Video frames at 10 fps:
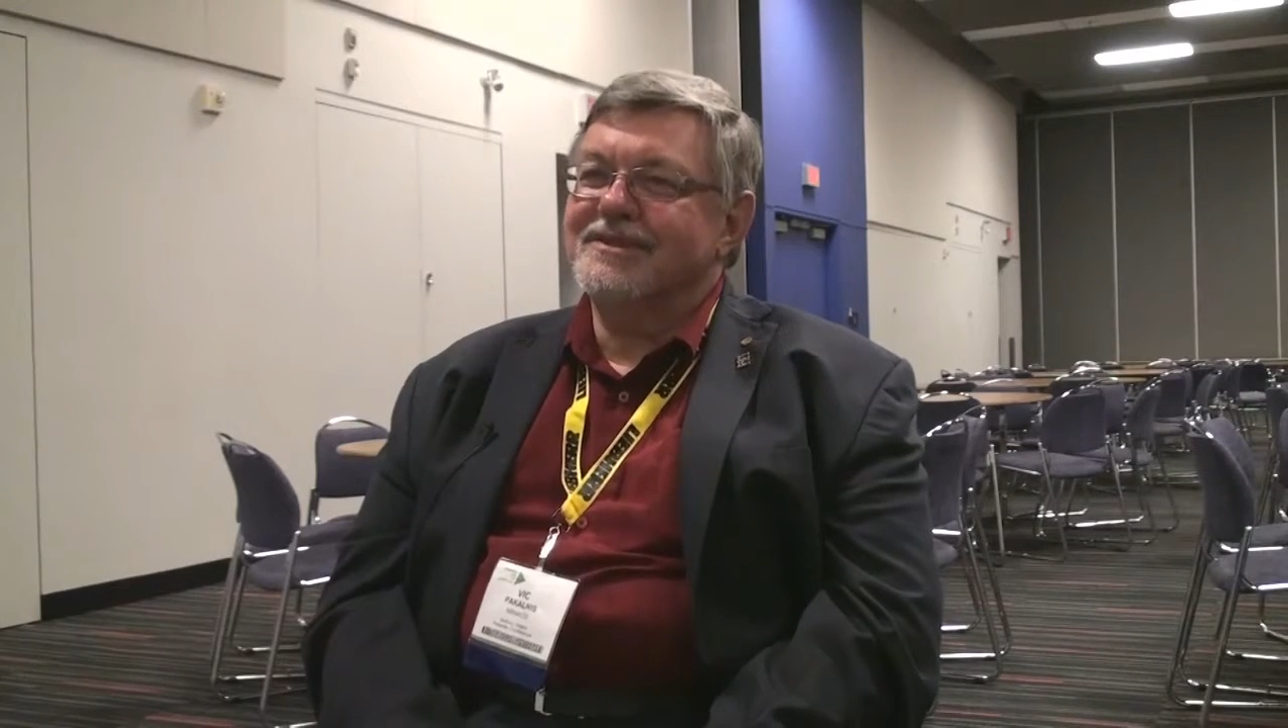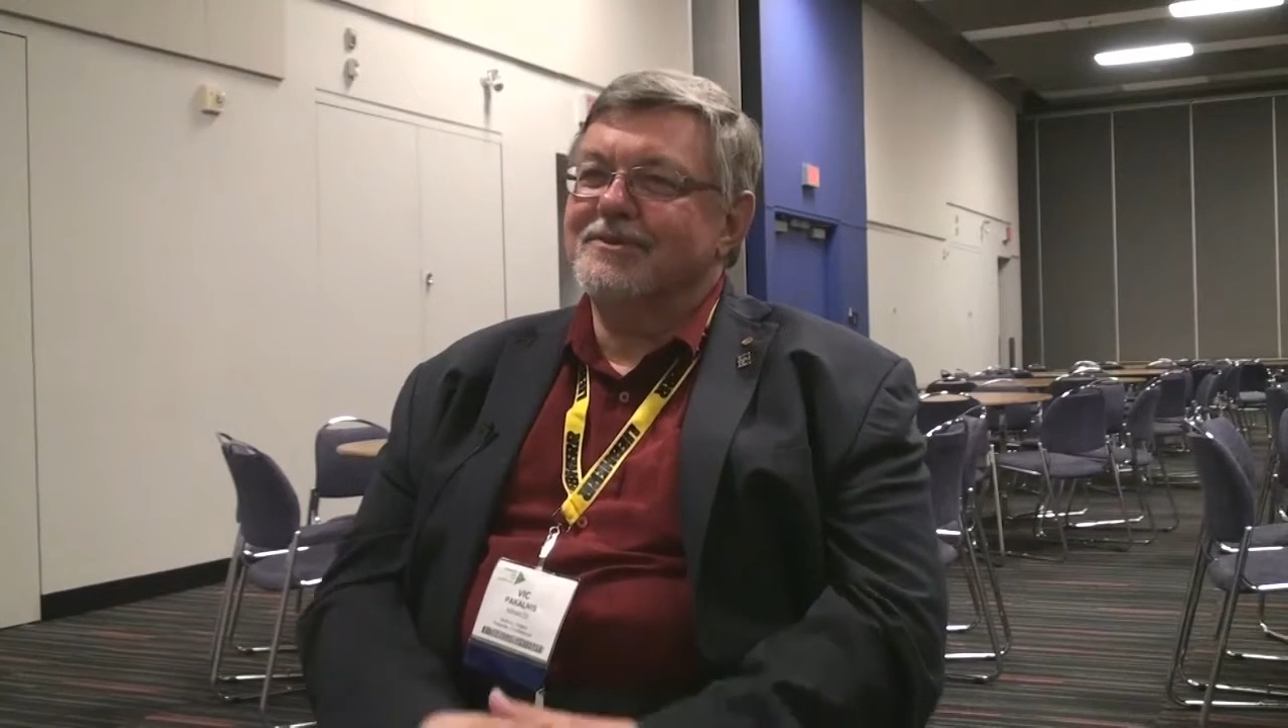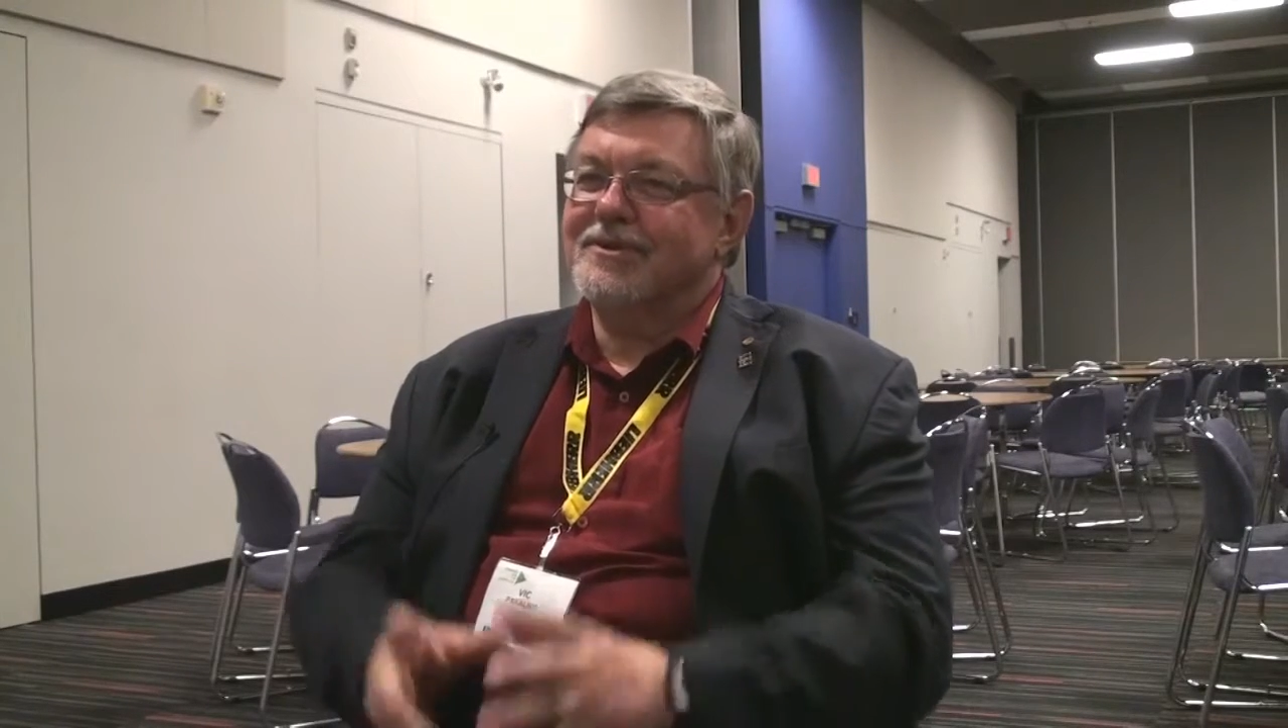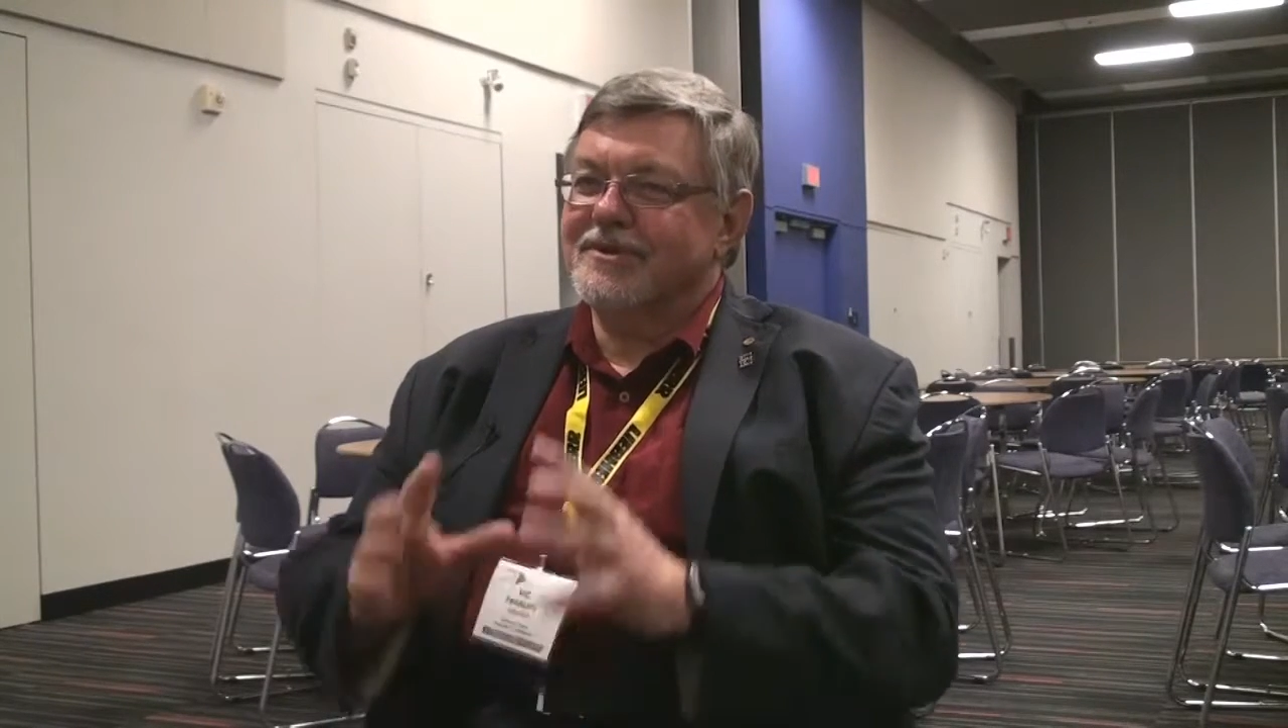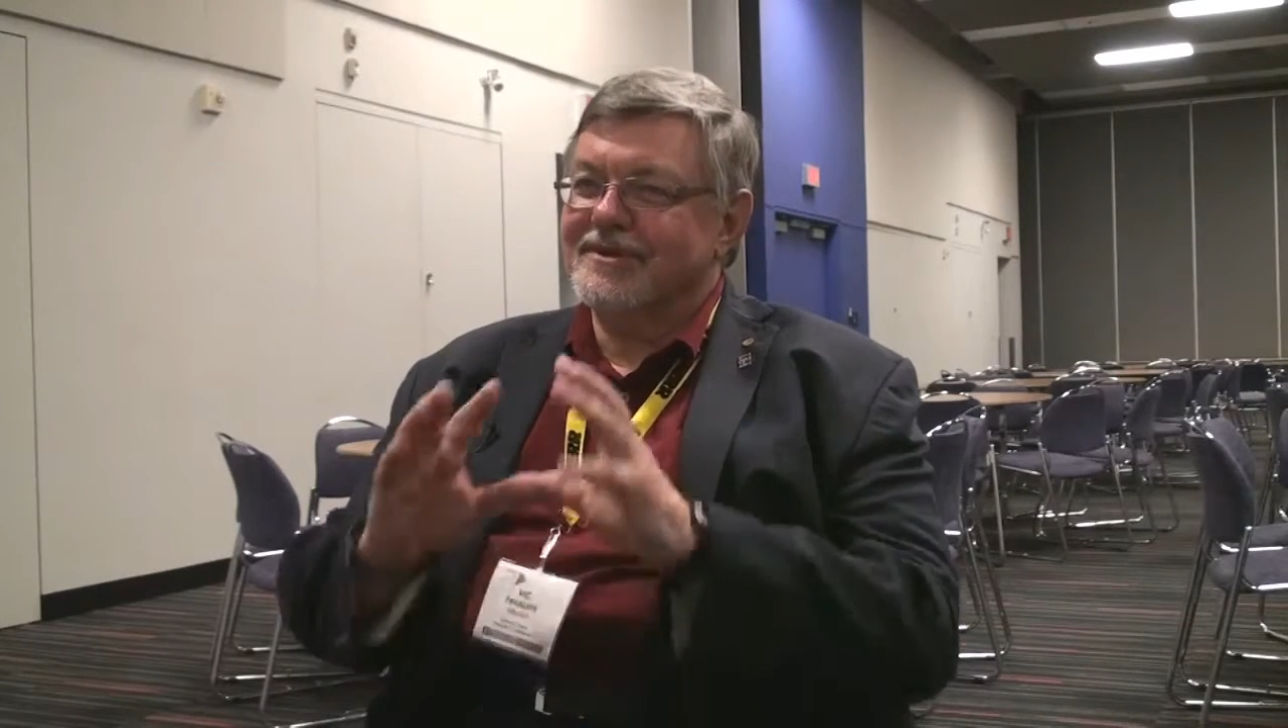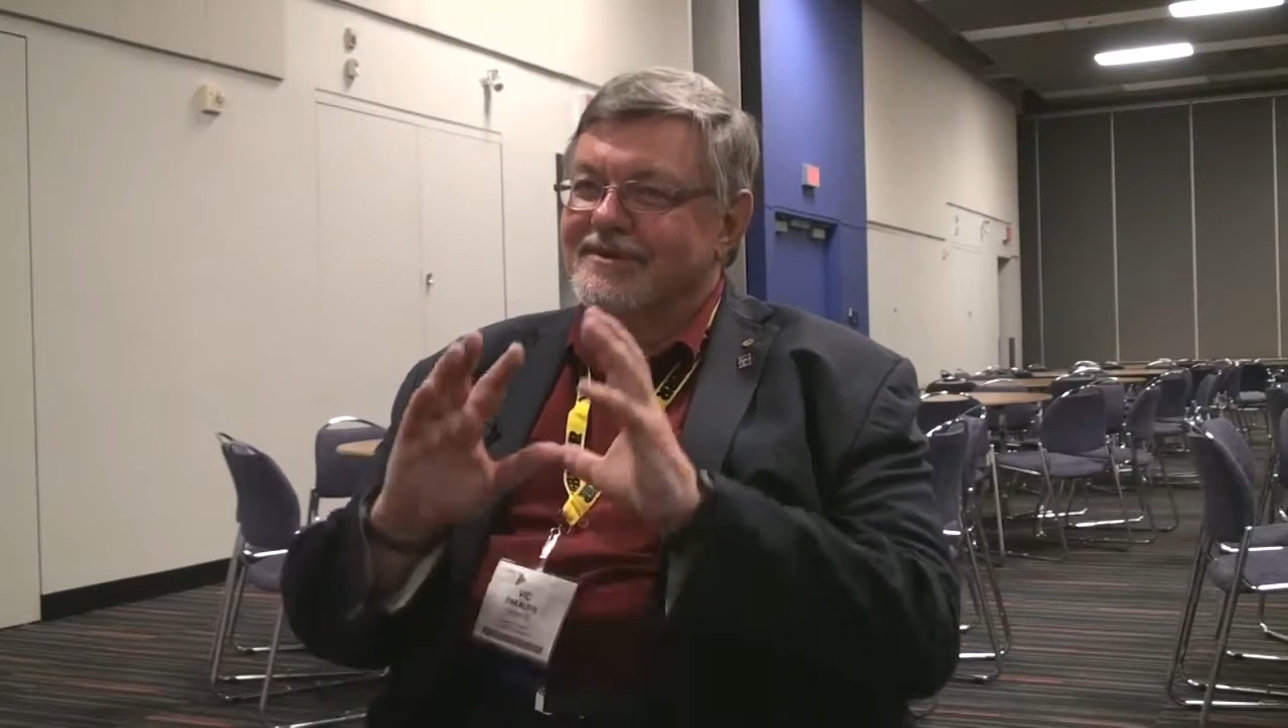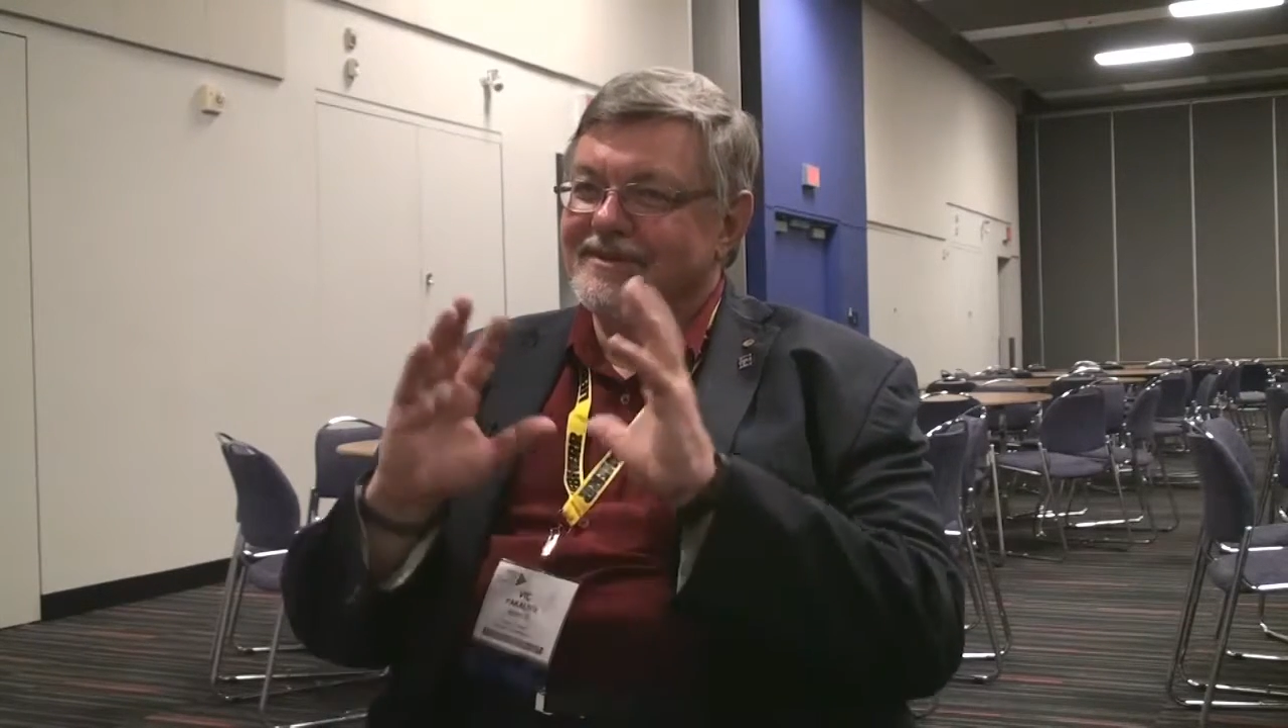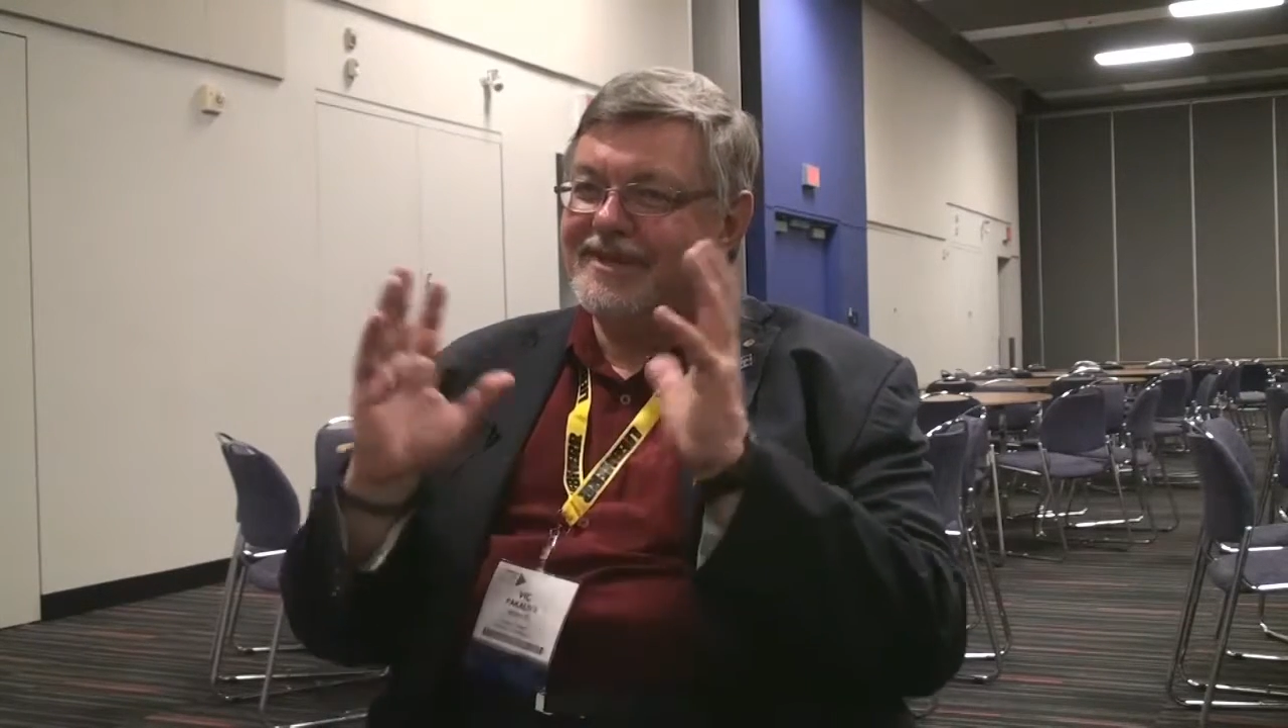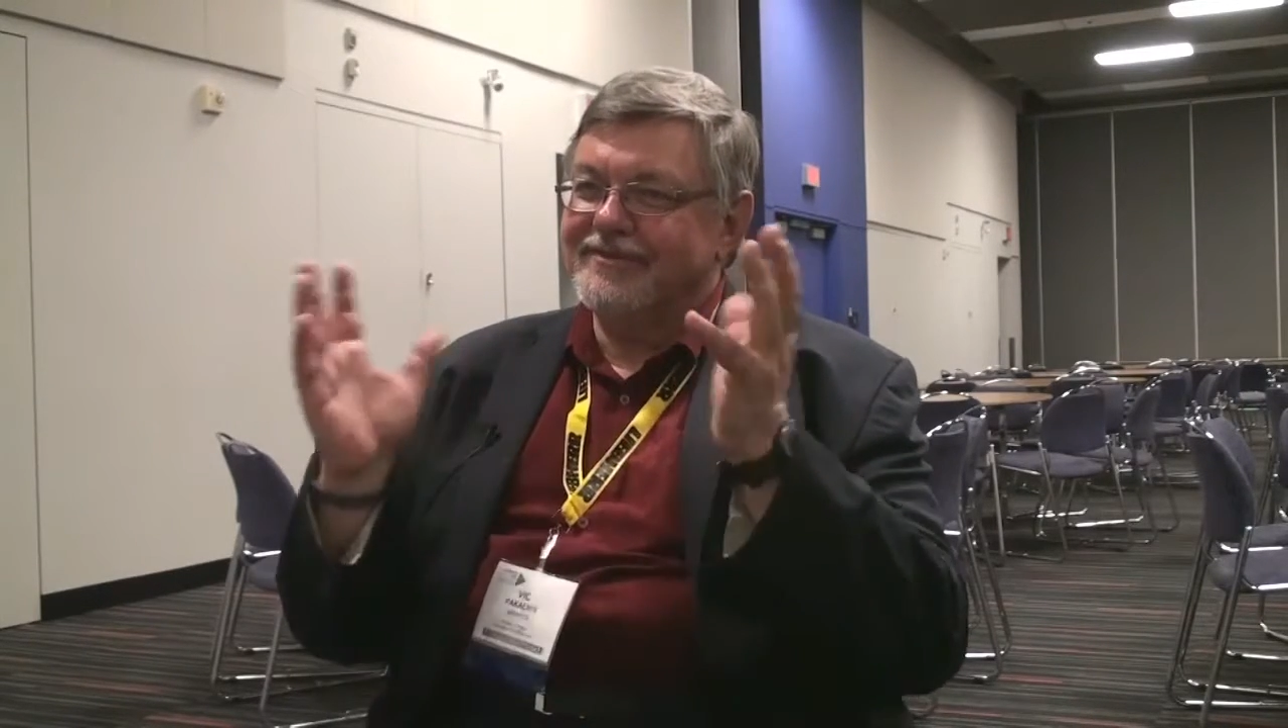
that were